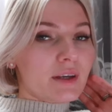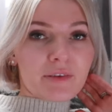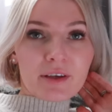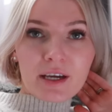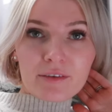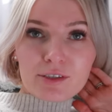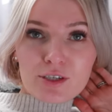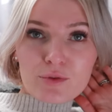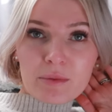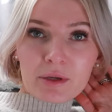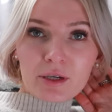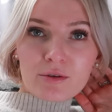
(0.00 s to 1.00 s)
I feel like after
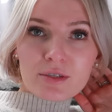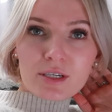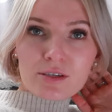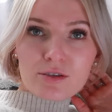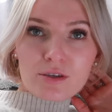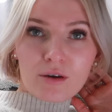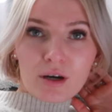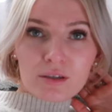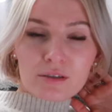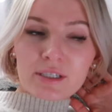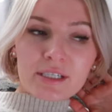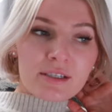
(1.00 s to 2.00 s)
swimming you always get so
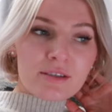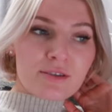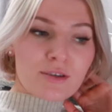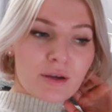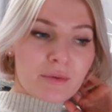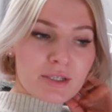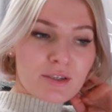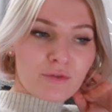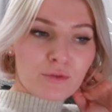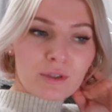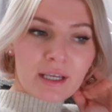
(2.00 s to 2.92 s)
hungry, so he went to Food